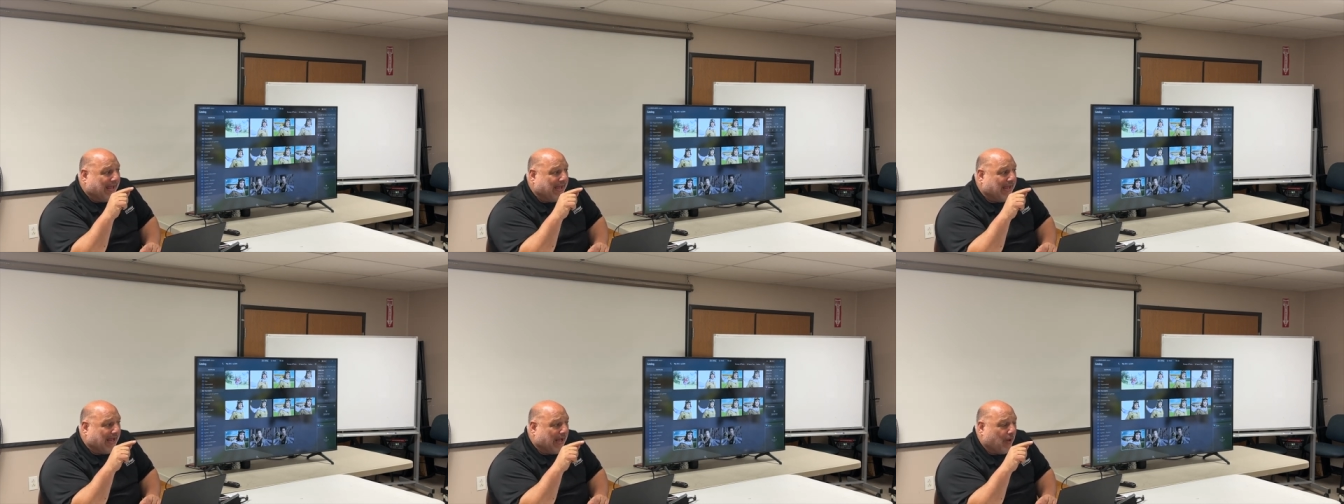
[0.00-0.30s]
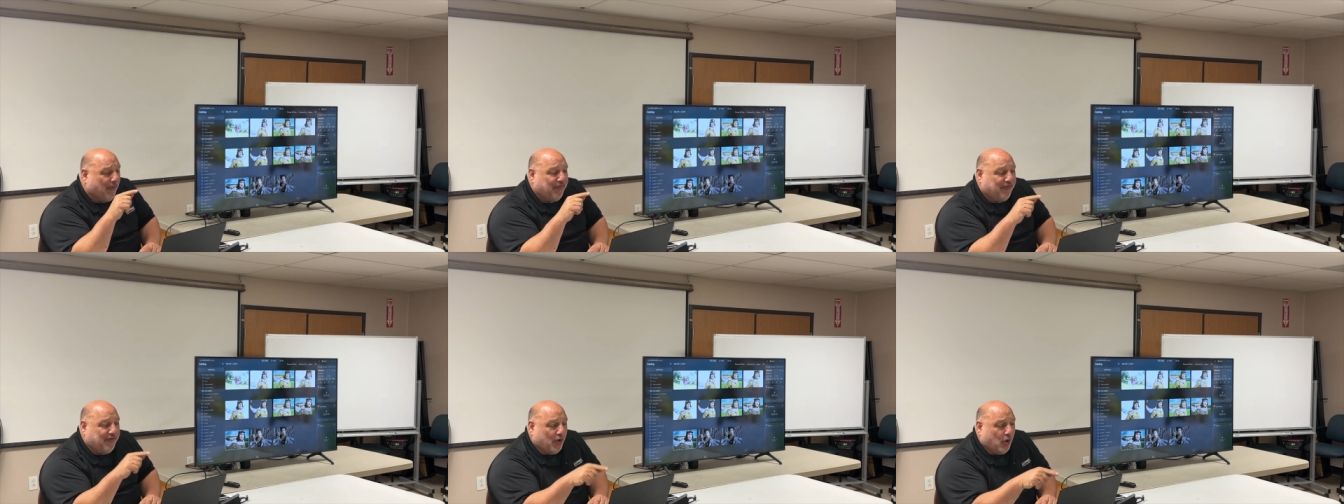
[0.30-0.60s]

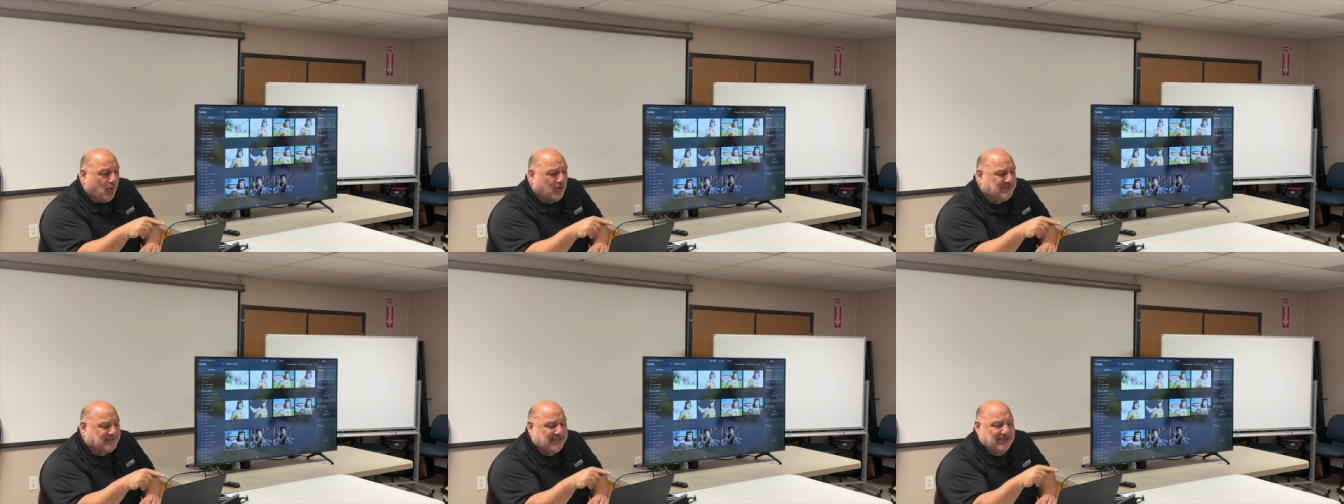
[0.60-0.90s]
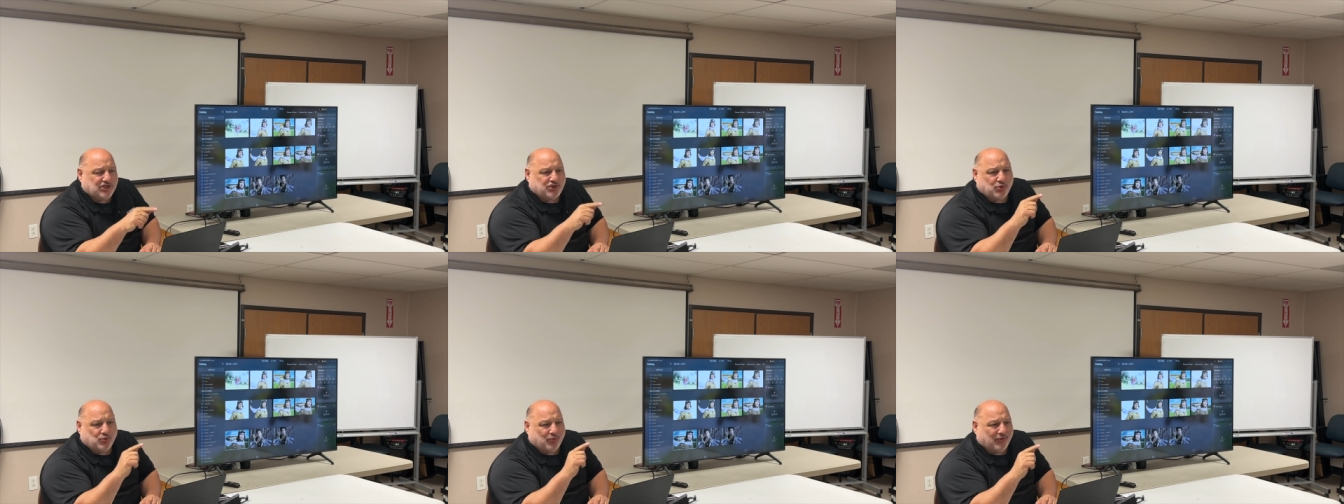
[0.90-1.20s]
how those
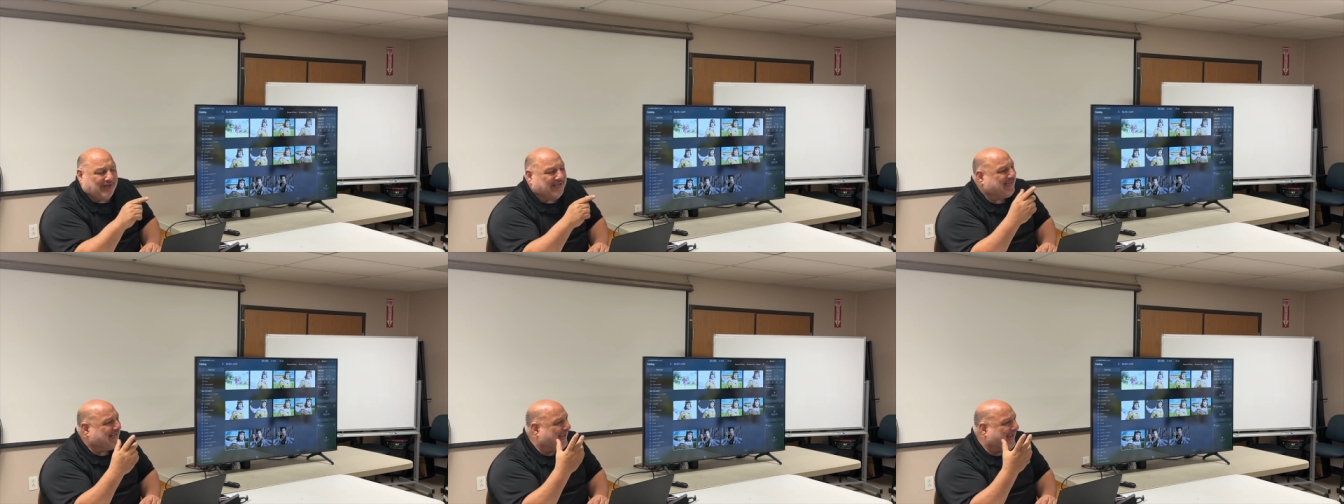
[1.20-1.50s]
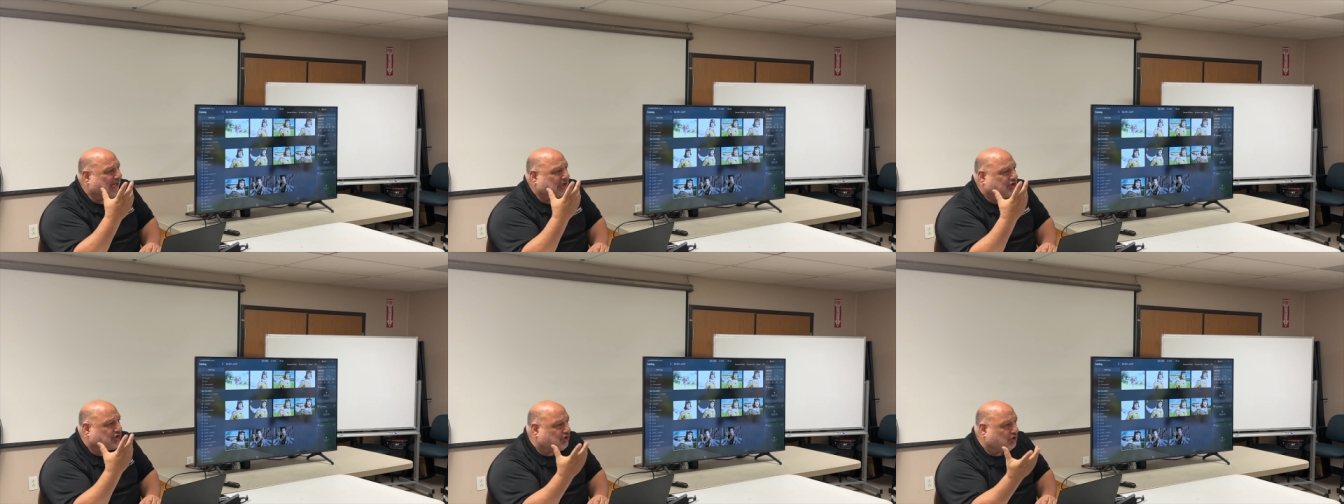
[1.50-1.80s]
things you really
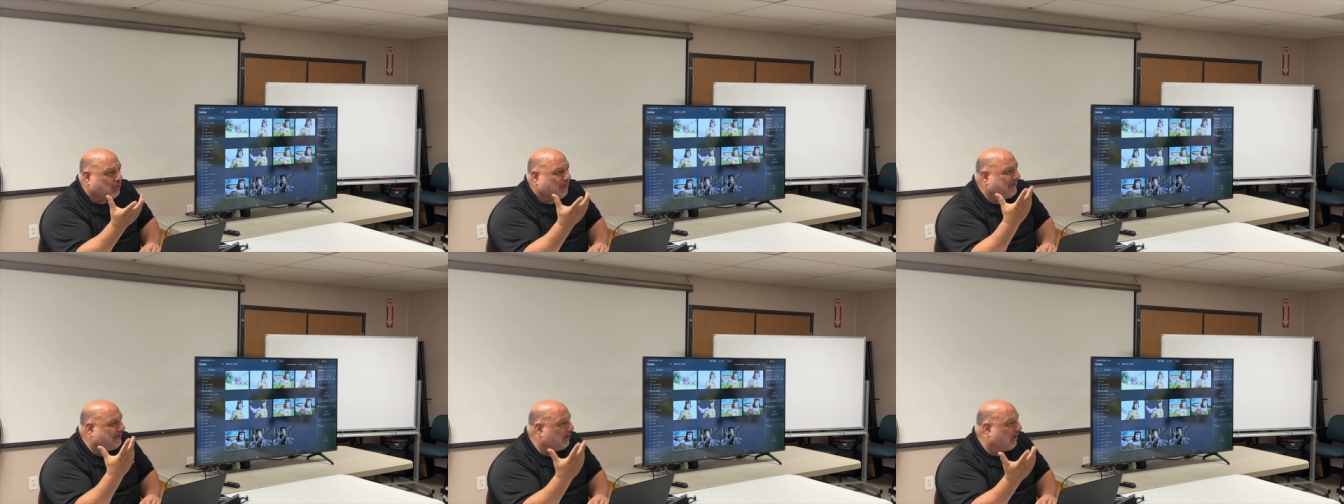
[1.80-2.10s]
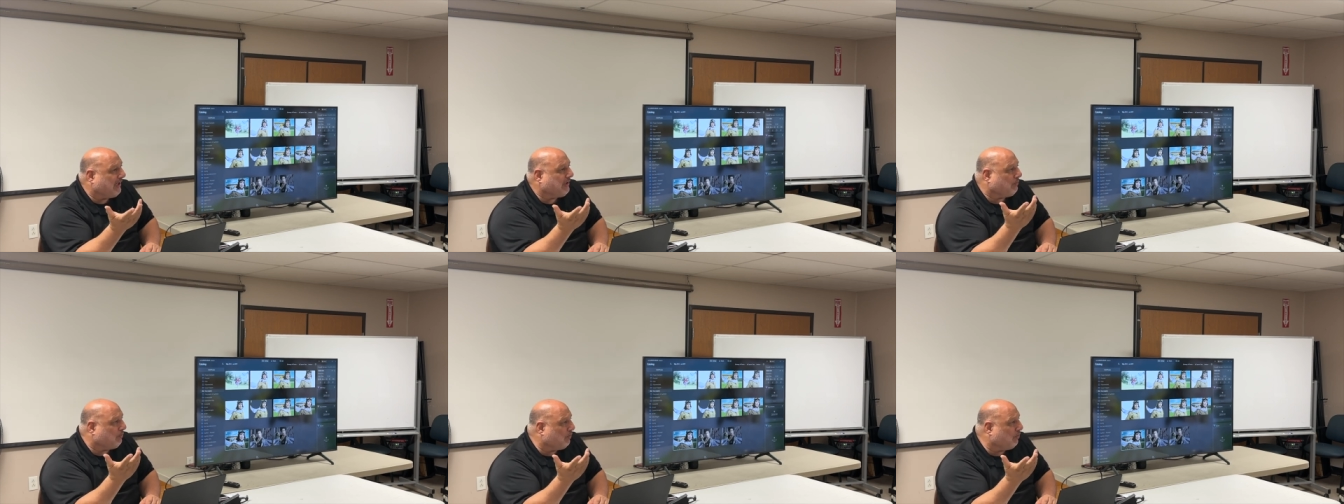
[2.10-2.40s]
can't do in
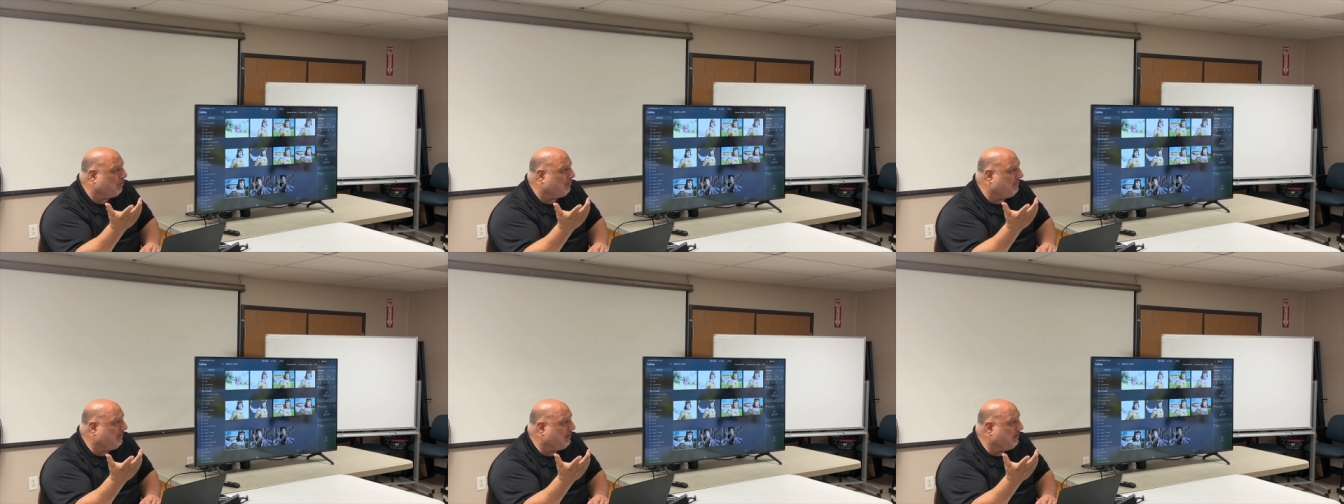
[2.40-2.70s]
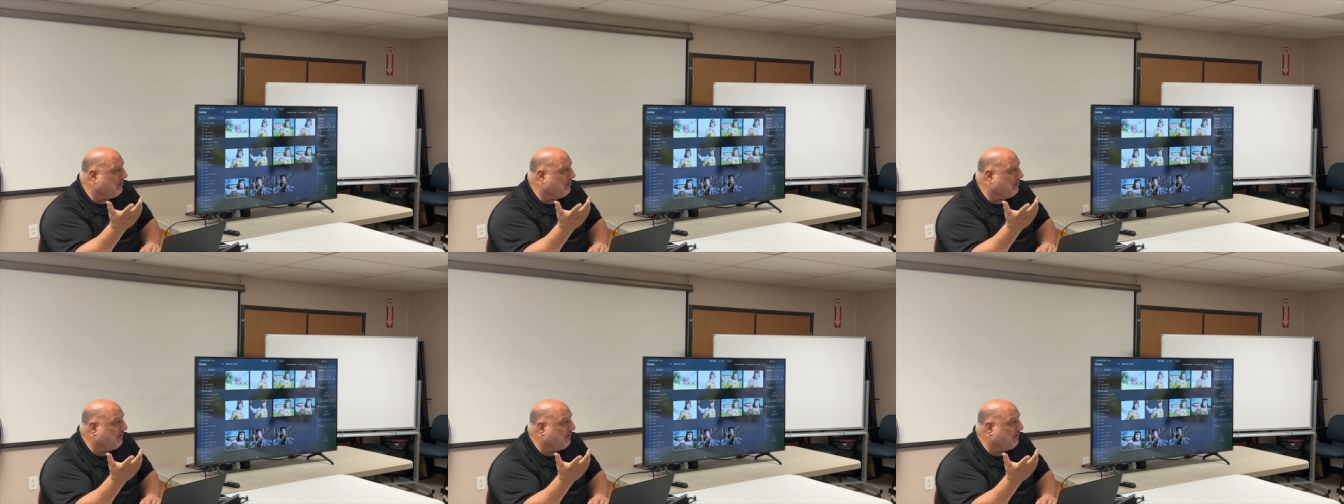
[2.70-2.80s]
Lightroom,